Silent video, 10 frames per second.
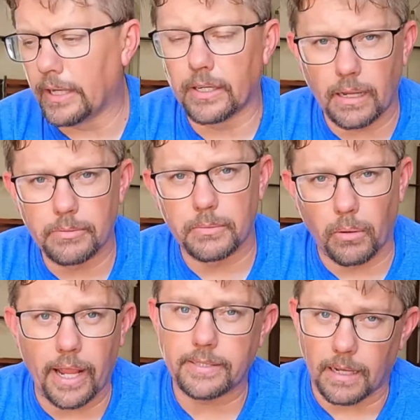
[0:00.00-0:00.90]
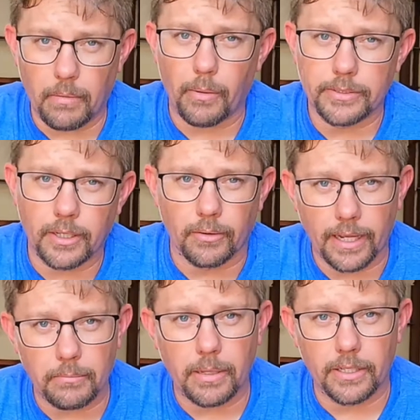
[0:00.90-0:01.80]
trailer comes with the brakes, I'm always going to
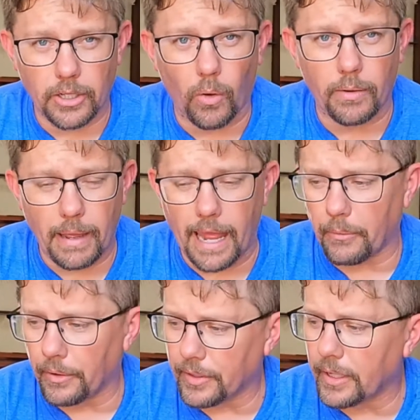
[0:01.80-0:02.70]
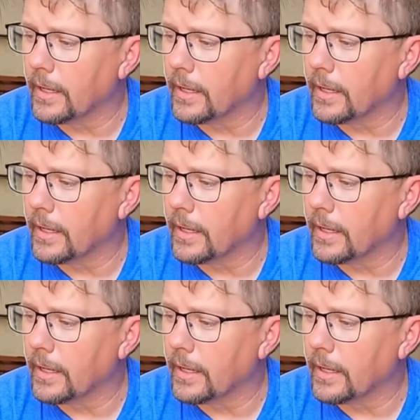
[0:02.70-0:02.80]
recommend going back with